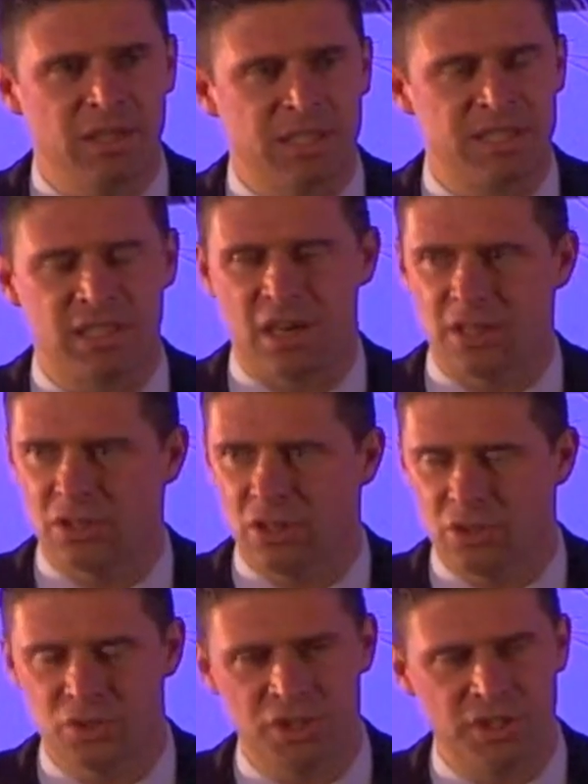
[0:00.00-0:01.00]
that started
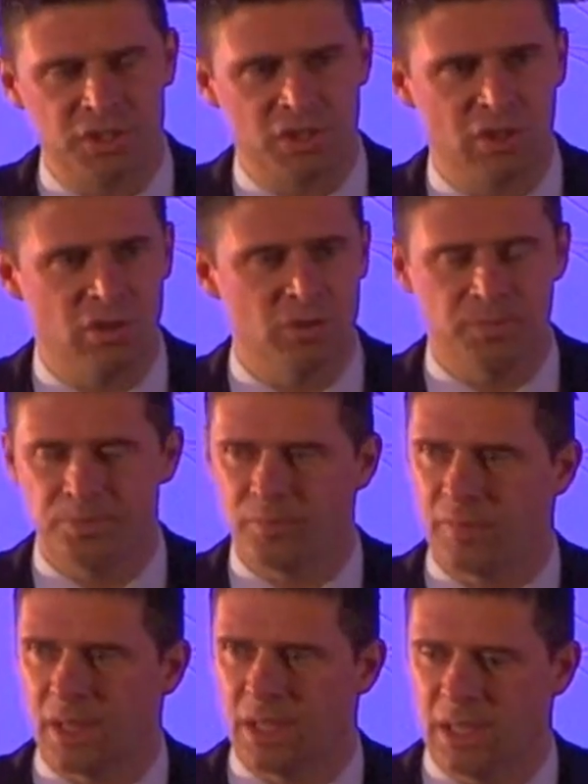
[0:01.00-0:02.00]
all those years ago.
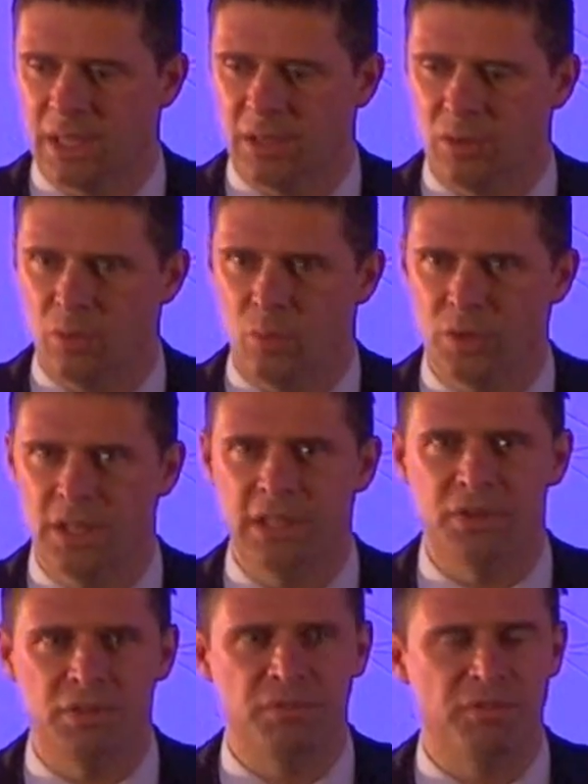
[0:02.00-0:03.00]
We
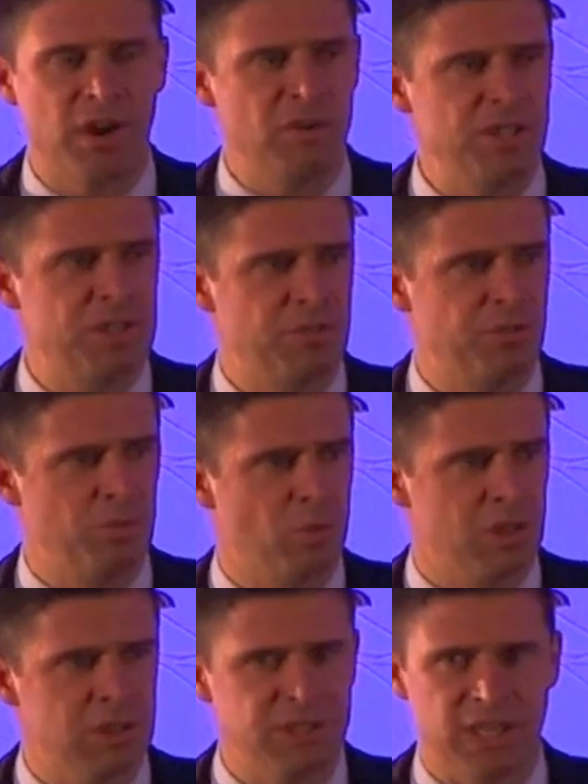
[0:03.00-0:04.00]
live in a very different
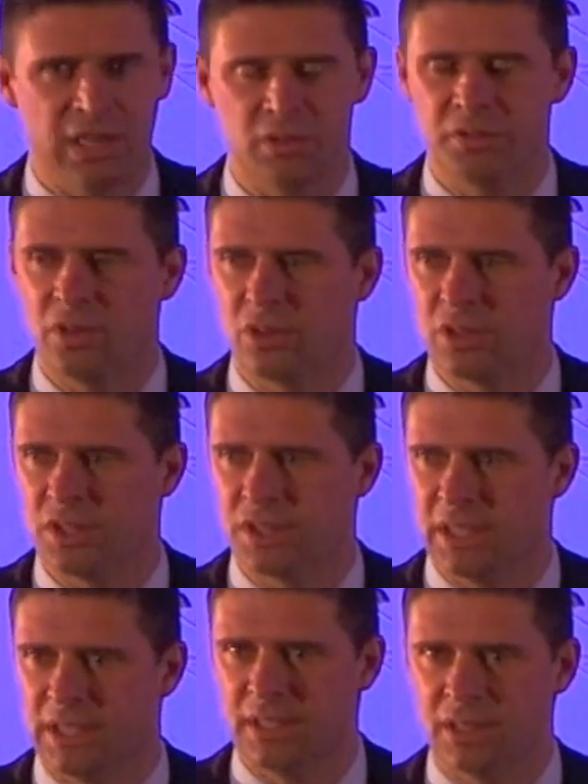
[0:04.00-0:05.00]
world now, of course,
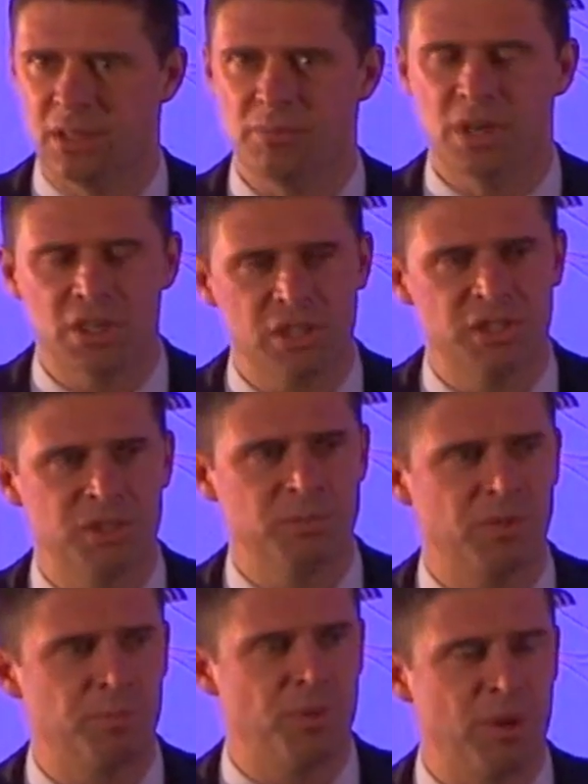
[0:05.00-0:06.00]
and the commercialism
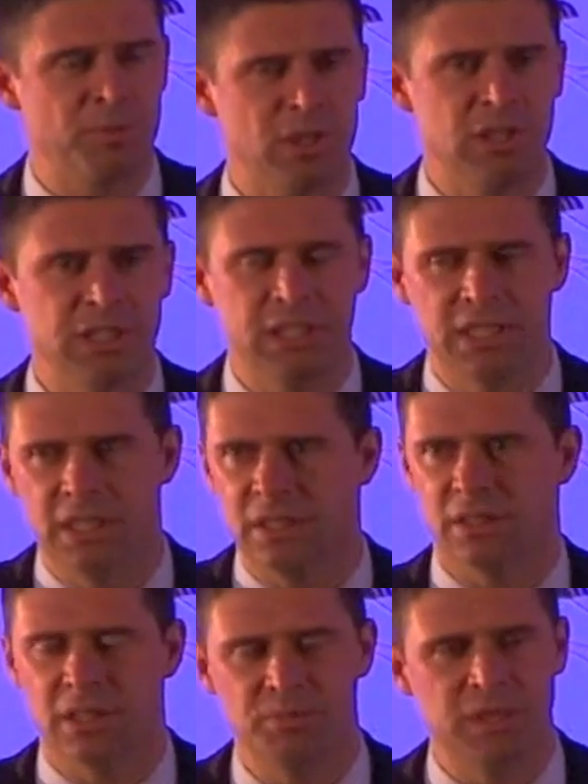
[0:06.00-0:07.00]
of the Premier League
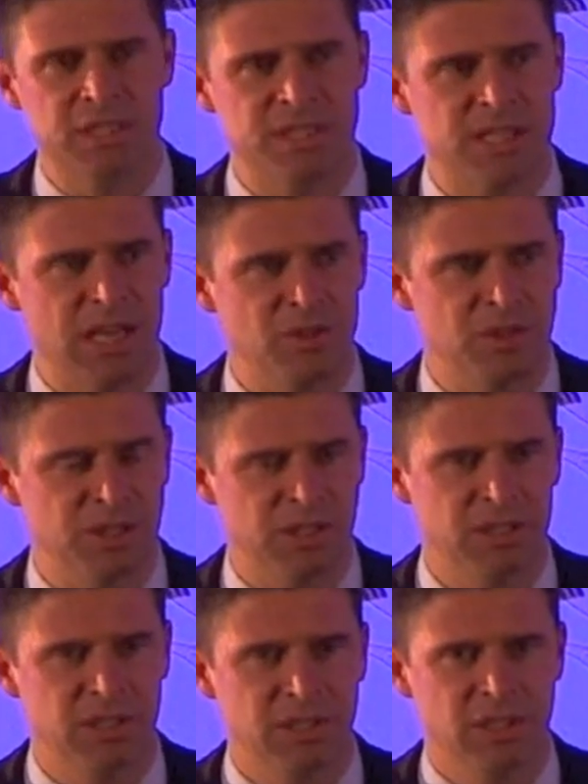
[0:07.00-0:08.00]
can be astounding.
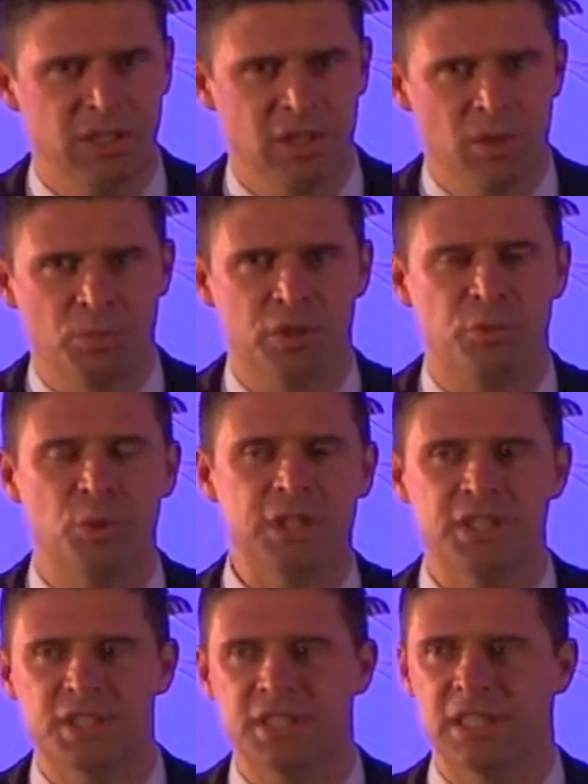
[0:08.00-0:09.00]
But if we
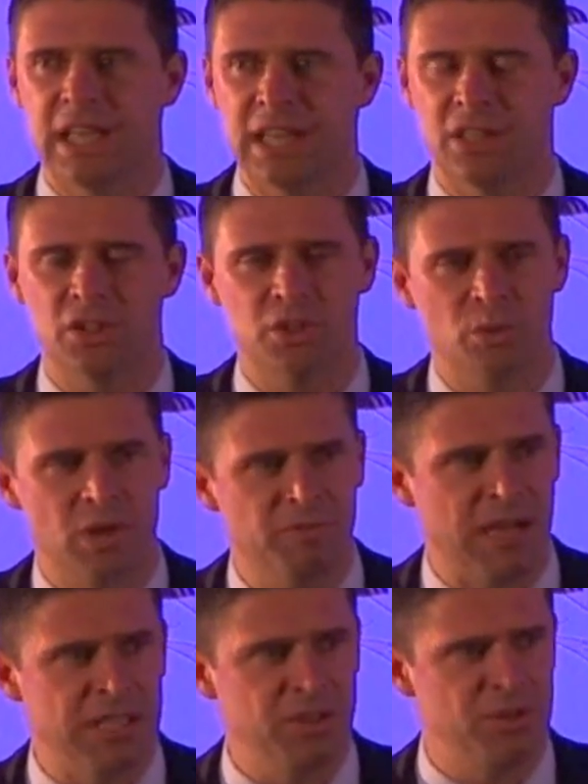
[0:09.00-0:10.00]
can still hang on to our
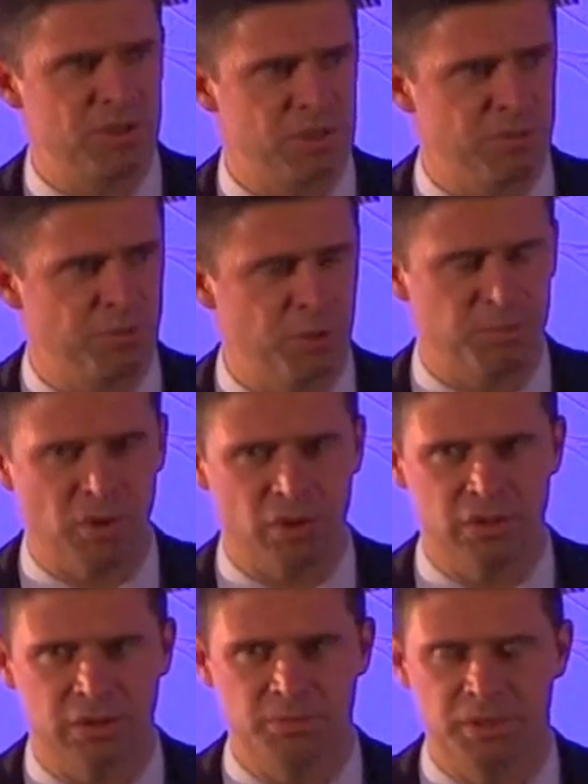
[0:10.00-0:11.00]
values as a football
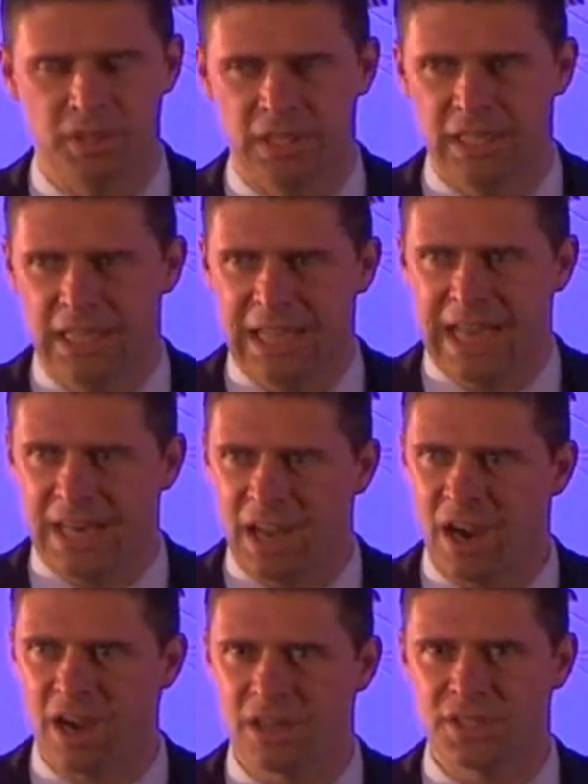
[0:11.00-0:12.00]
club and
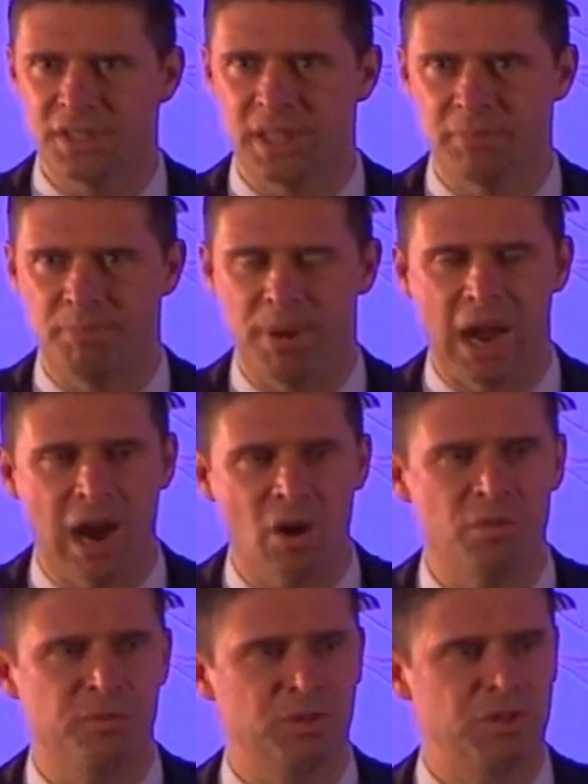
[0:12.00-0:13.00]
harness that
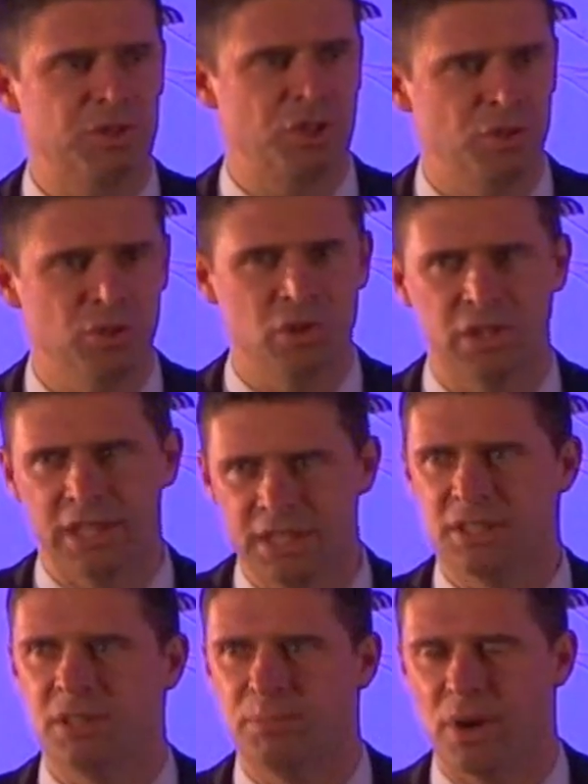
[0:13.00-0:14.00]
powerful tool that
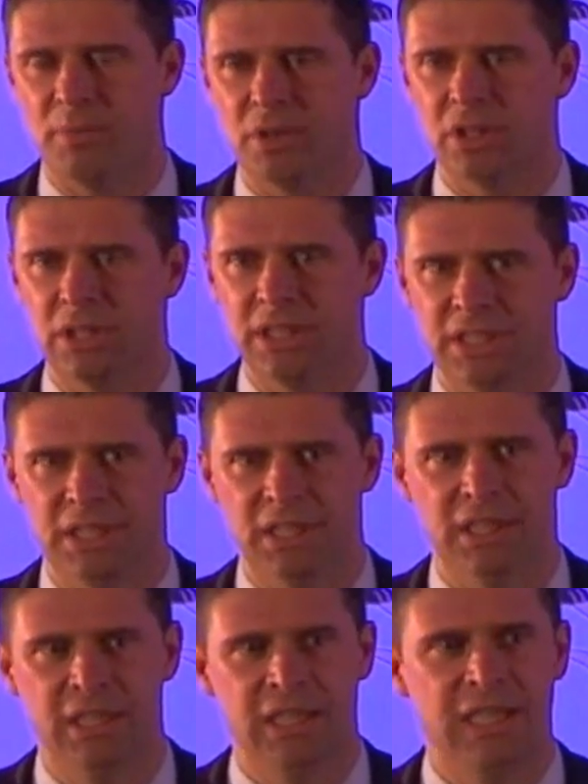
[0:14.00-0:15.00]
is the Premier League